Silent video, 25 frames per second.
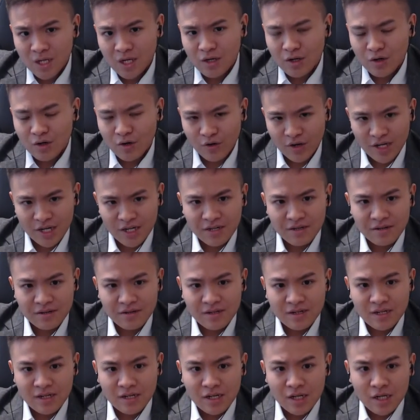Okay,
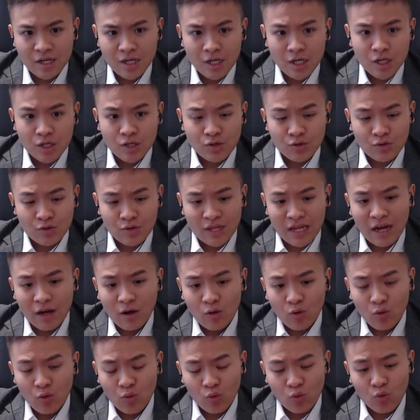so
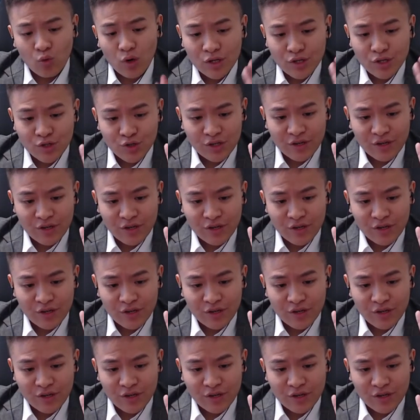now once